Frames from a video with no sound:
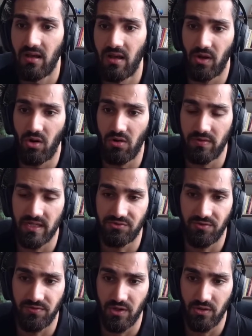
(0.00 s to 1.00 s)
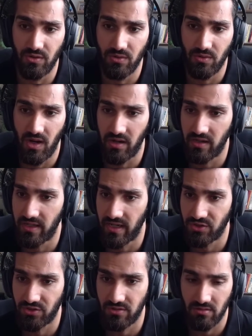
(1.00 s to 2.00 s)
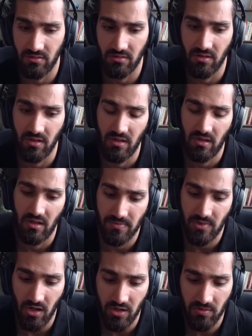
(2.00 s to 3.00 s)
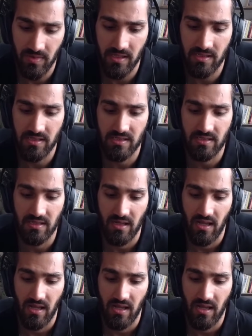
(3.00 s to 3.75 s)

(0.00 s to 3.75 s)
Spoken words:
They always review architectural documents,